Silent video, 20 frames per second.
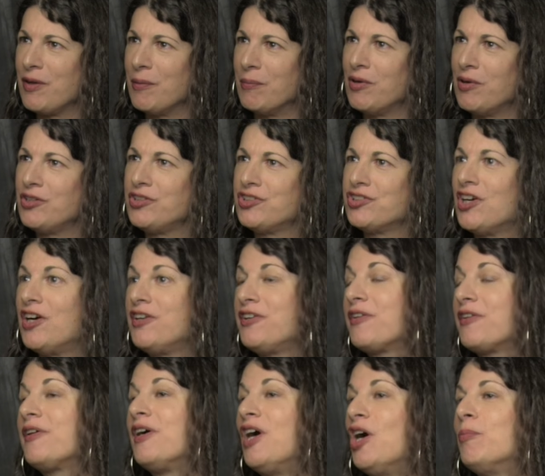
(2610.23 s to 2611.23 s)
them are drawn
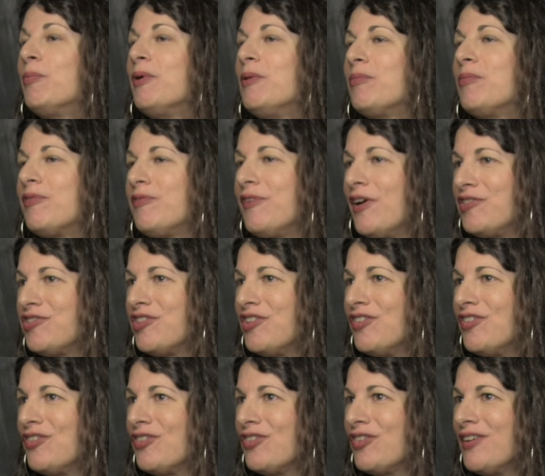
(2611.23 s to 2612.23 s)
to the helping
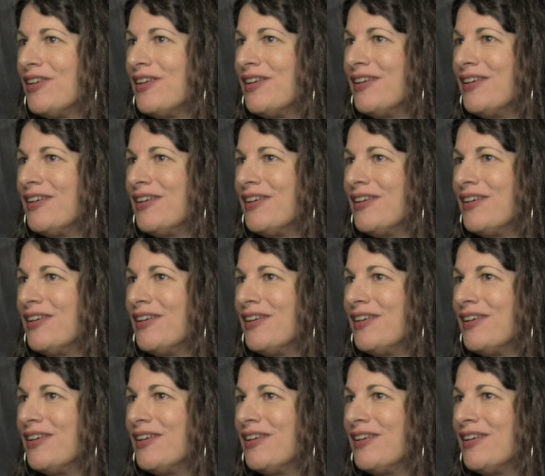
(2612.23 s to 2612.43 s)
professions.